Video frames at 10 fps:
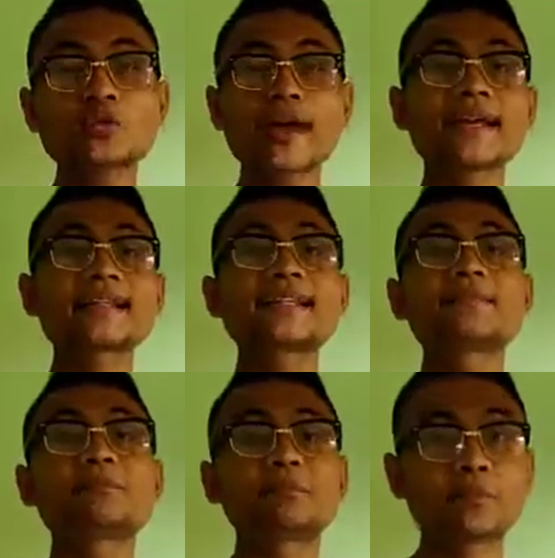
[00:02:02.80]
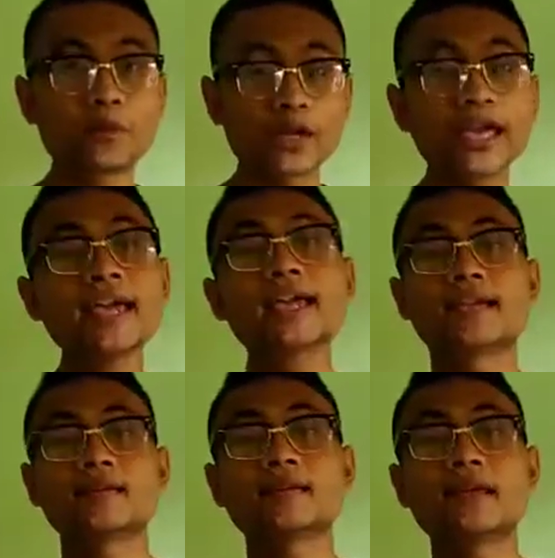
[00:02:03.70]
to
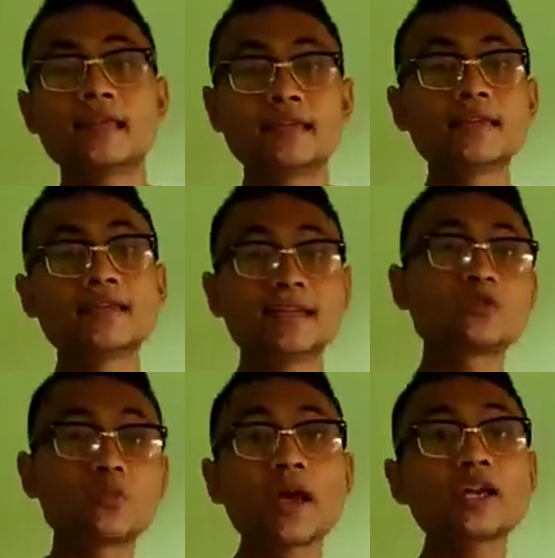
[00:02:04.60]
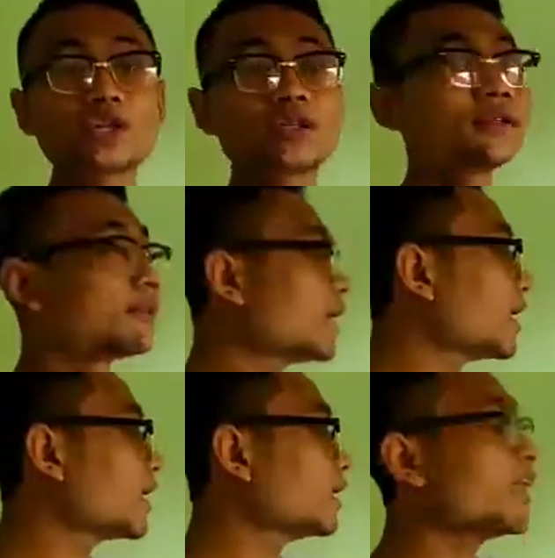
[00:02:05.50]
explain the situation
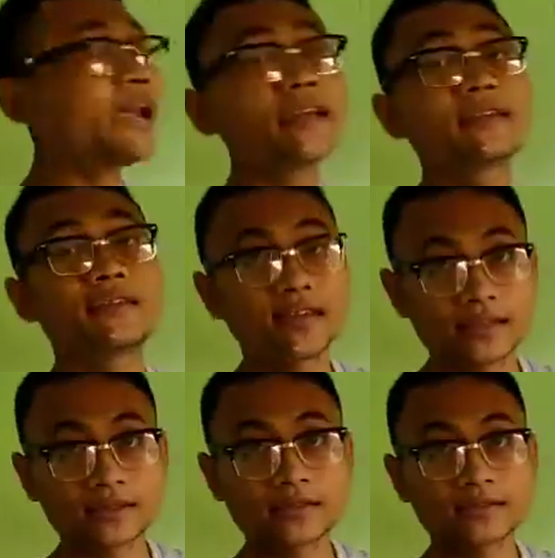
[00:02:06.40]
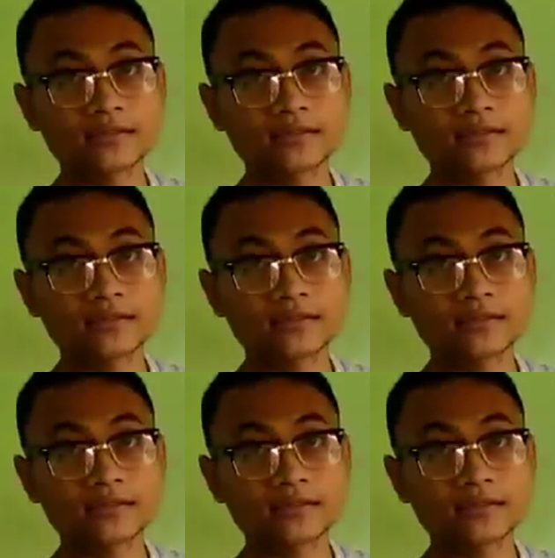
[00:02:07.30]
like this.